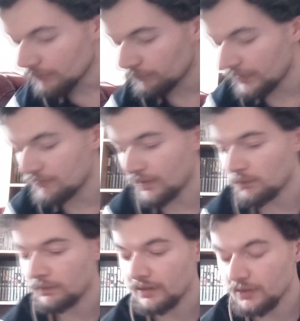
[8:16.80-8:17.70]
key
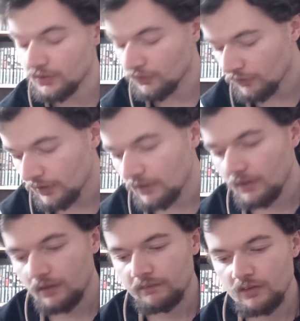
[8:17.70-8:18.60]
recommendations.
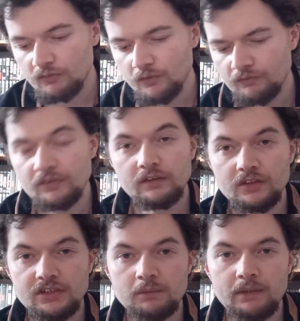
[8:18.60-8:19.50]
These are all
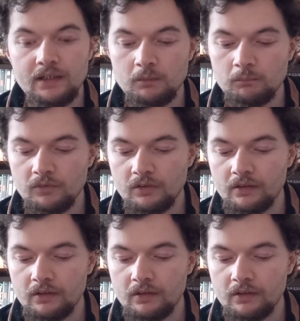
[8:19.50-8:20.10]
fairly cheap games.